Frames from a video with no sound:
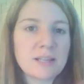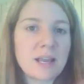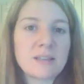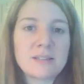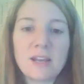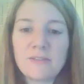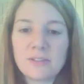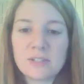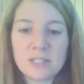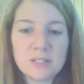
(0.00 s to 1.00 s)
Like I said, if
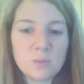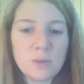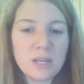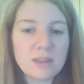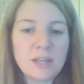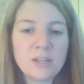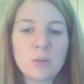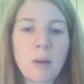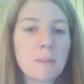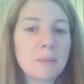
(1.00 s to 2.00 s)
it's this week, then you
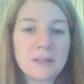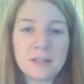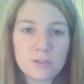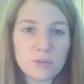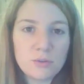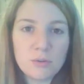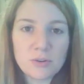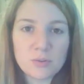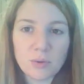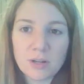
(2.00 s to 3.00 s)
probably didn't do too
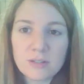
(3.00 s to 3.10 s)
much work,